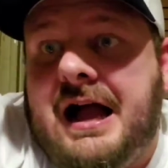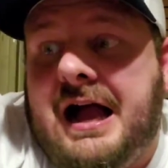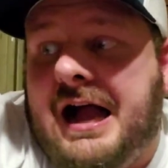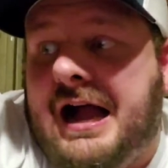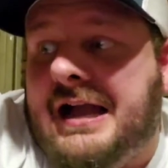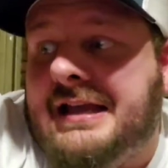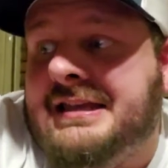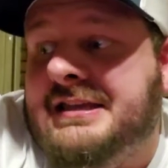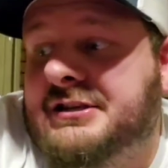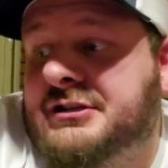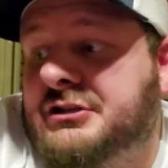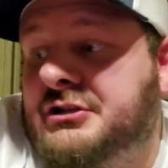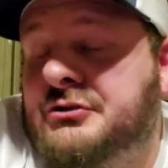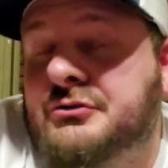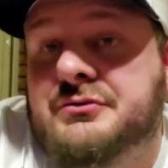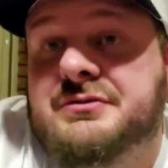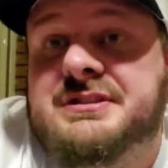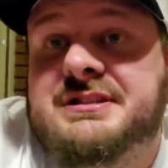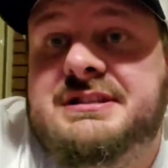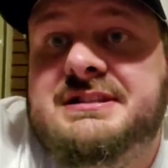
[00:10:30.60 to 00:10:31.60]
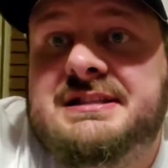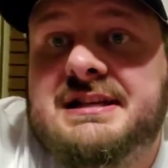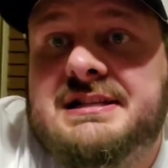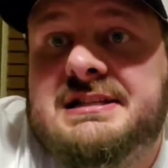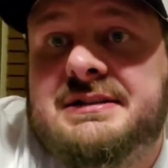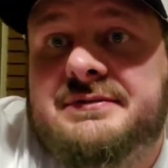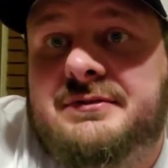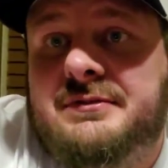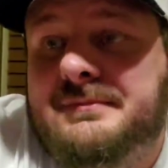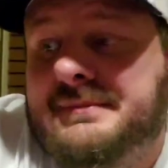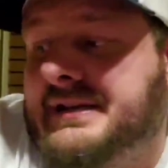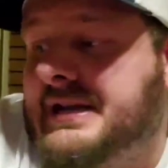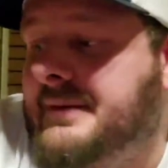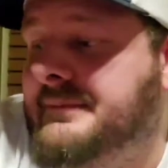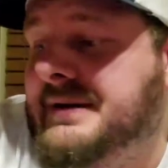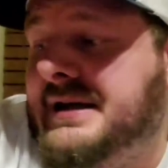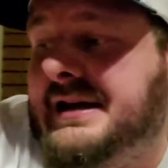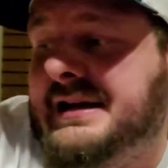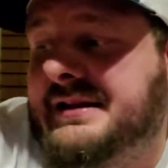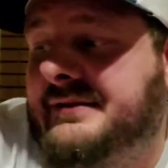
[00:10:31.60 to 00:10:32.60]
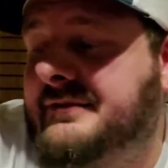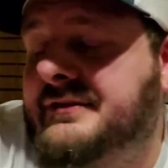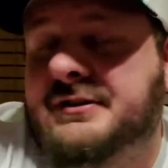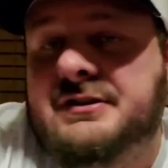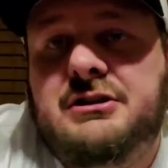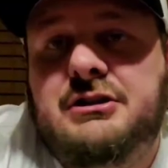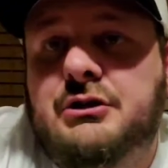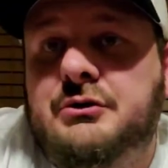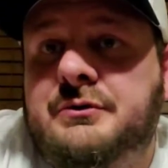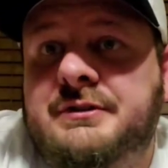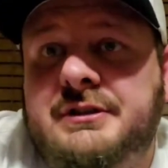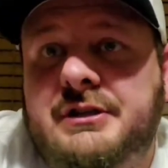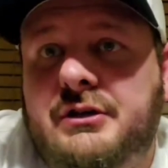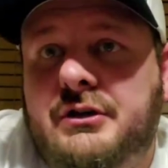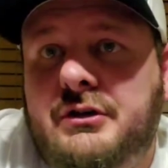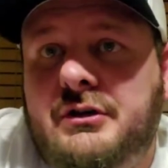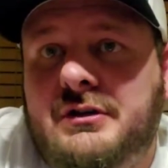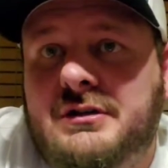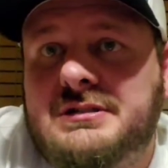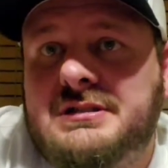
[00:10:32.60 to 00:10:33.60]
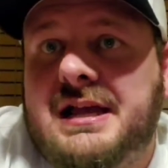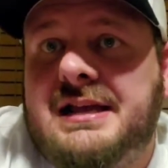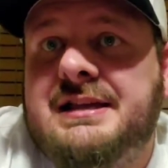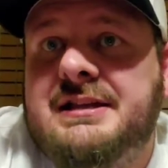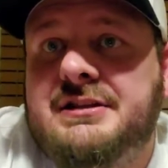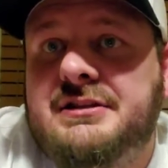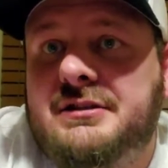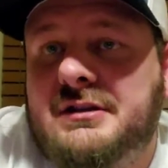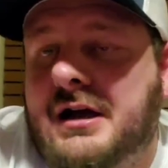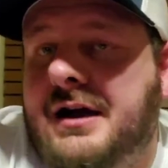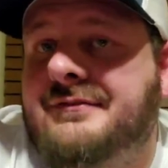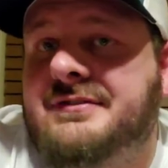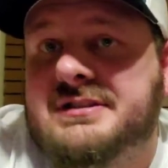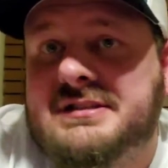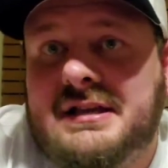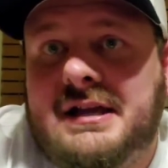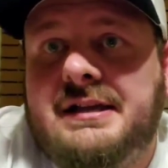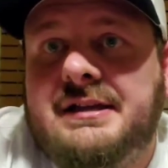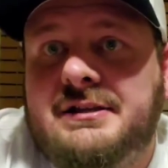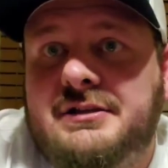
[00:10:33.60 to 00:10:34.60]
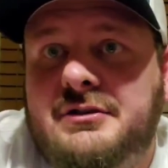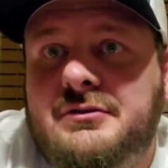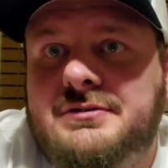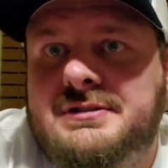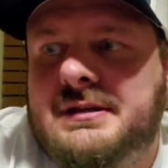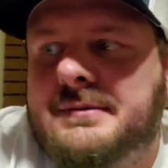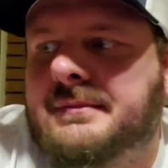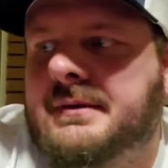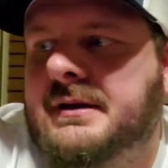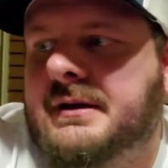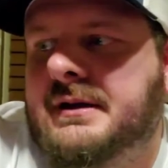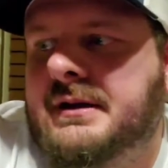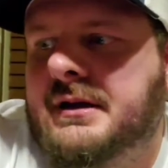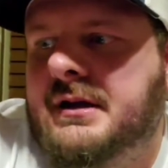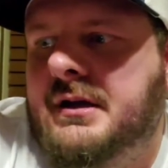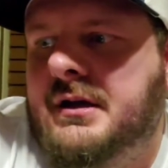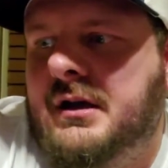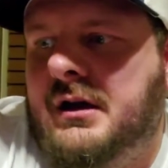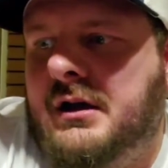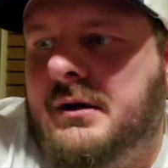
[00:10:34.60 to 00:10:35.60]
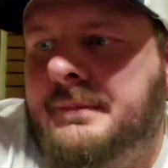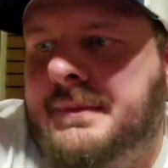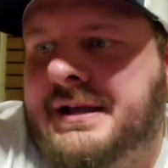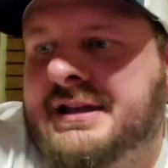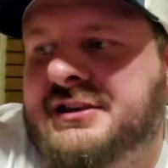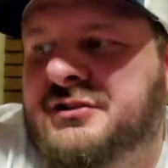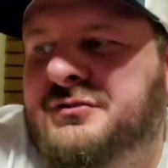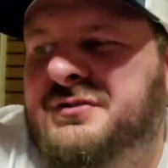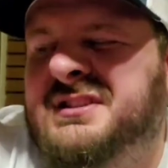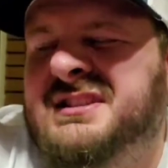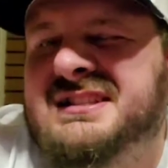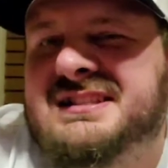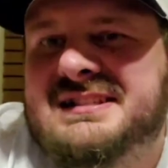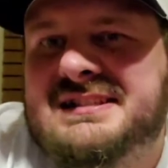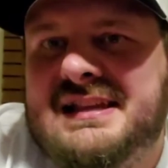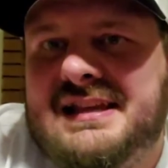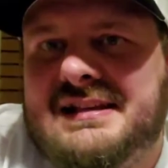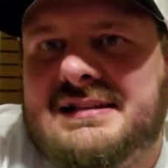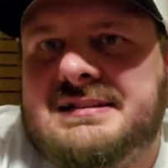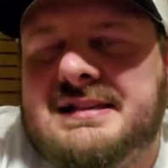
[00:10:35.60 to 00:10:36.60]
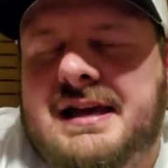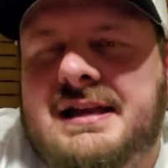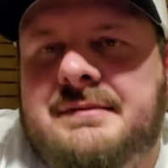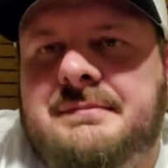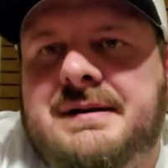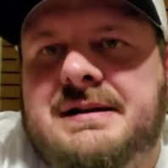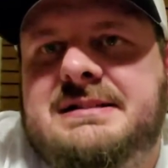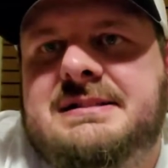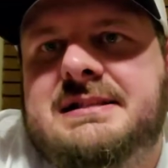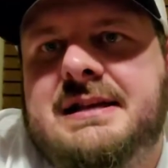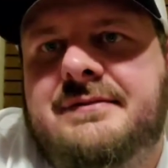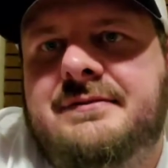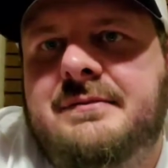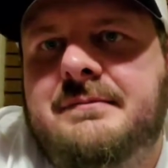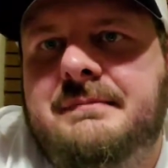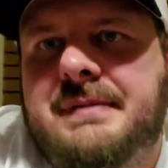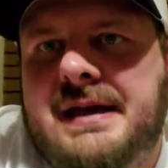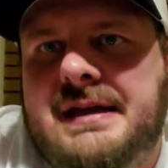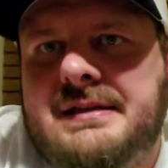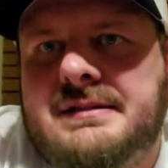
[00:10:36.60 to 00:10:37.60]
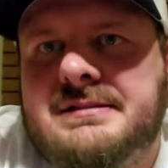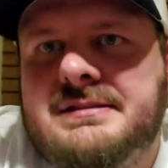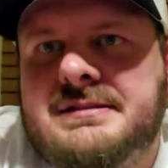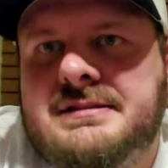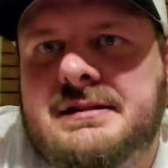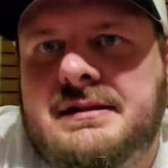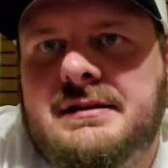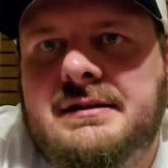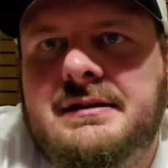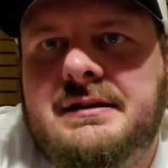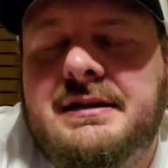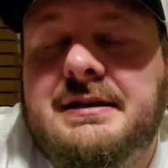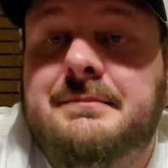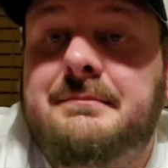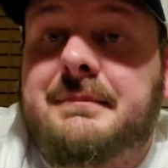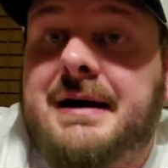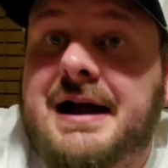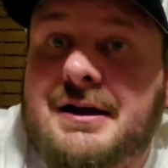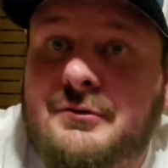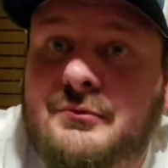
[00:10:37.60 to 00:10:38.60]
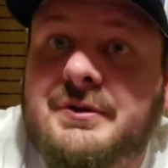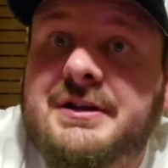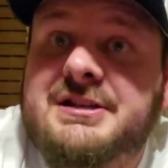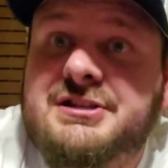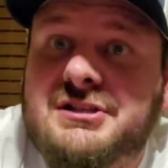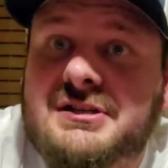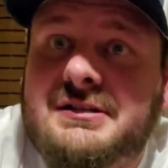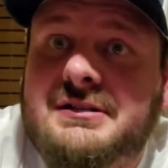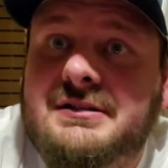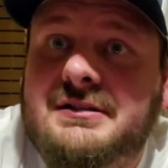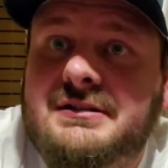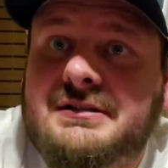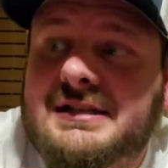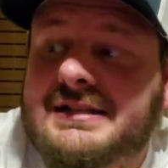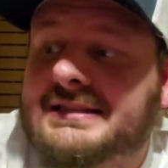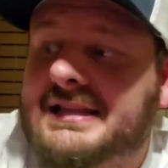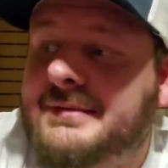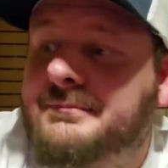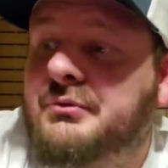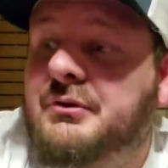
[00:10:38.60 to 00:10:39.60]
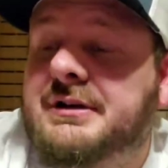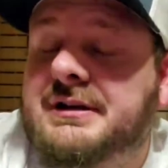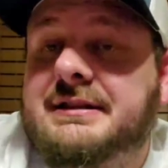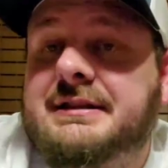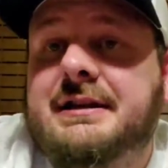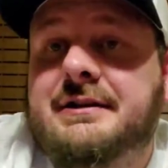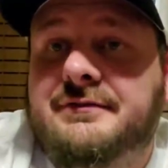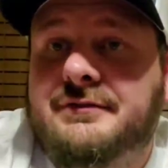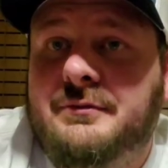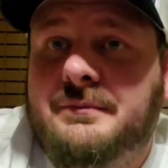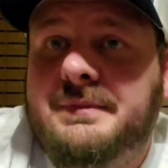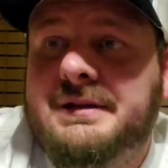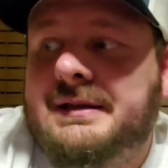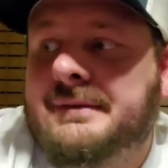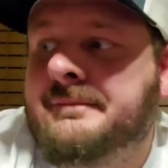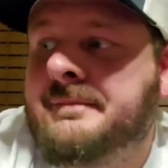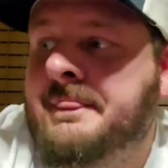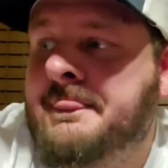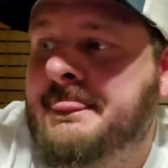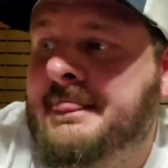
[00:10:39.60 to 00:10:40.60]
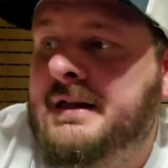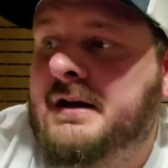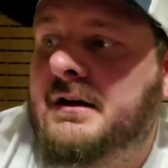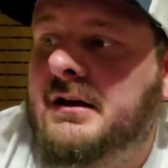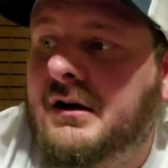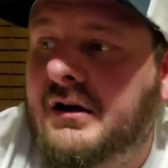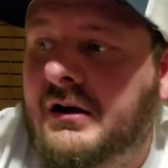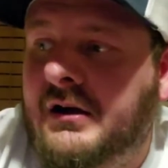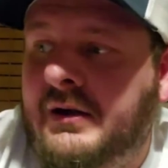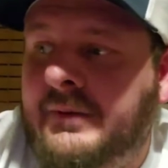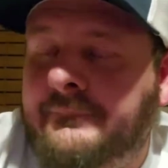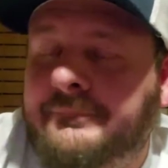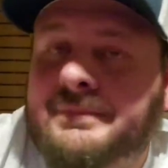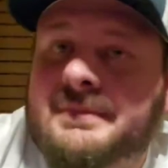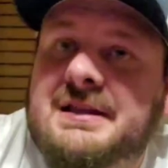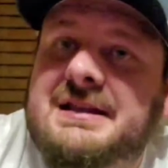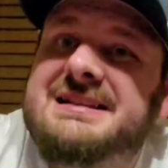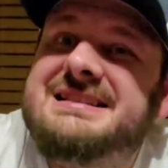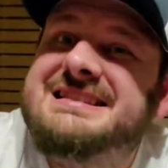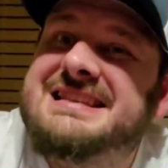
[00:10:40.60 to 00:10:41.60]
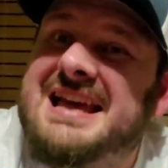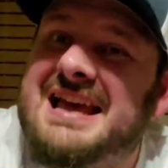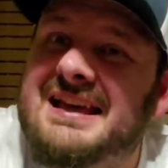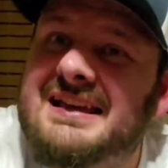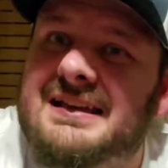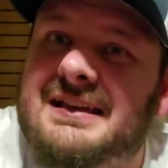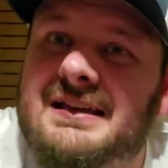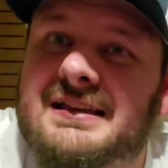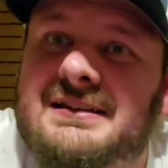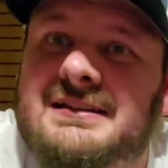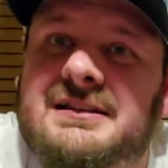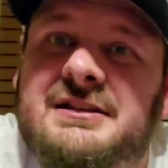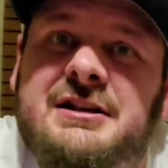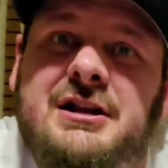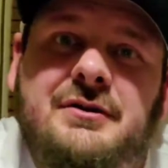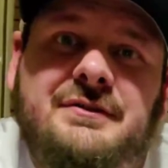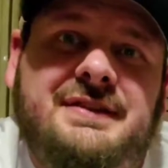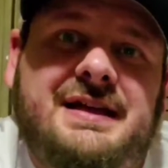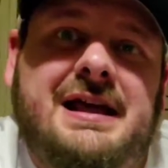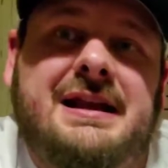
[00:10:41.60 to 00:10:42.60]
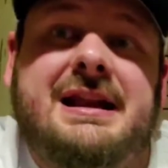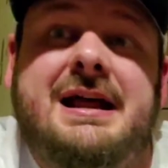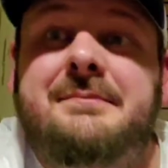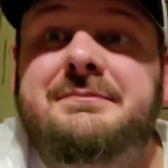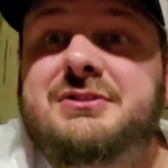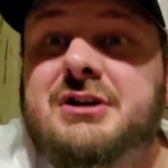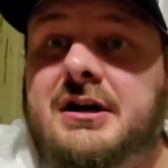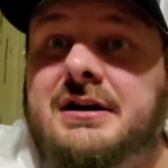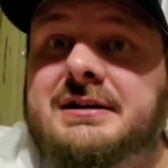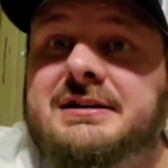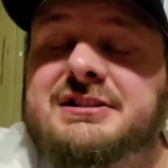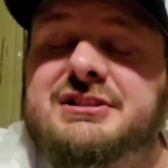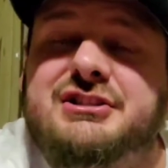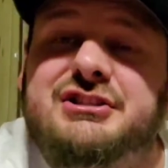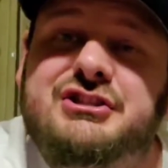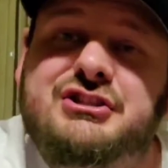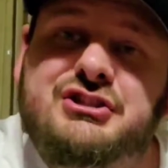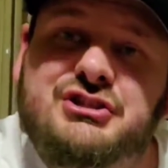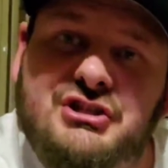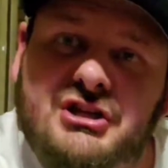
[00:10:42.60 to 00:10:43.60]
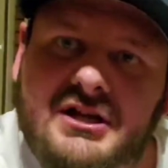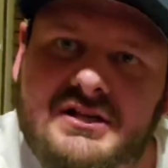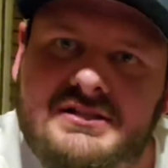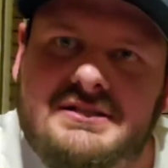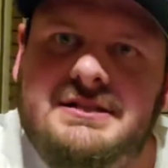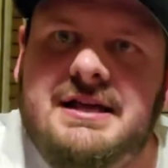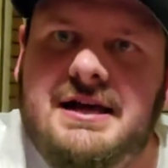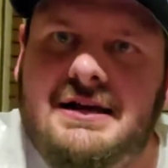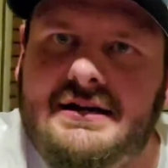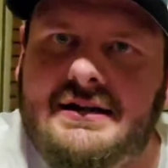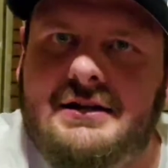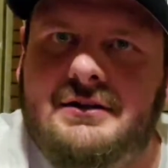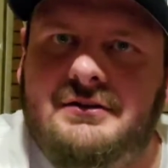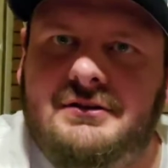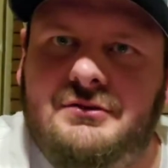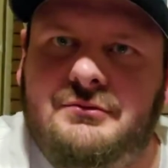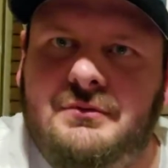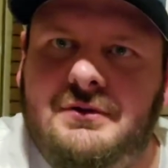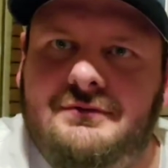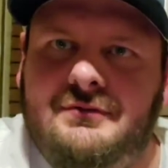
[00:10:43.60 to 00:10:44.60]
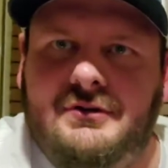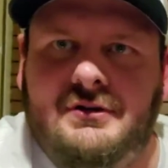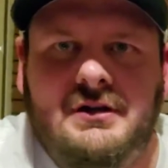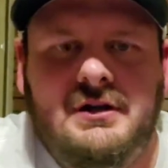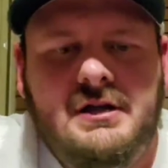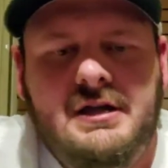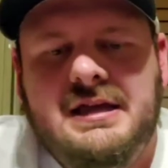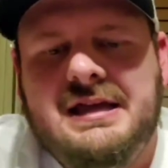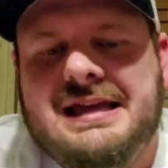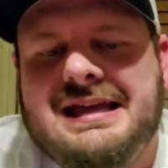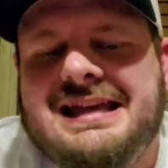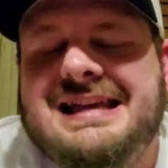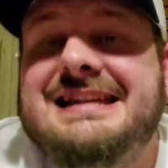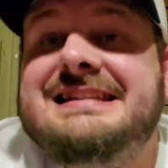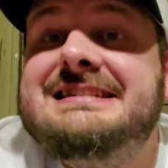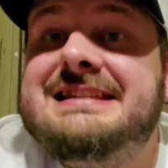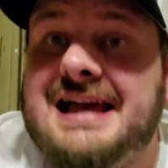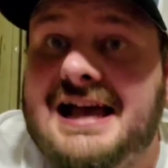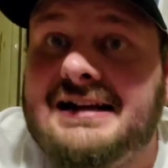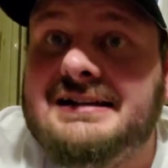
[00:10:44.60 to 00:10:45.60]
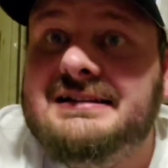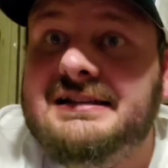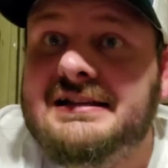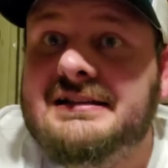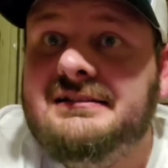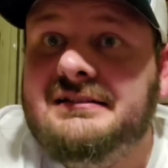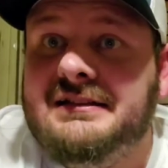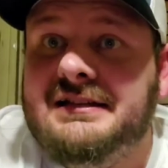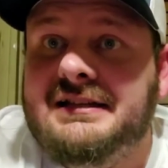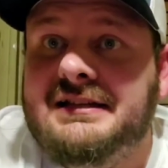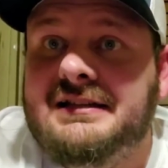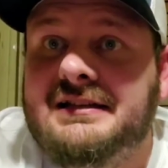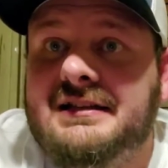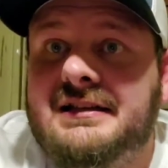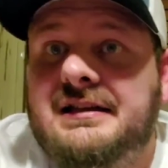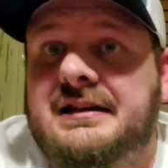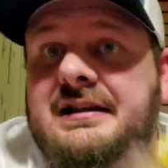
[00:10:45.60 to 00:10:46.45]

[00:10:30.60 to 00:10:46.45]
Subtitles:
I can use 6 of them, and I'm not even including the hooks. Obviously I can use them. I can use 6 out of my 7 baits in my region that they put in there for me. And you know, and I'm talking just down here at the river. Technically,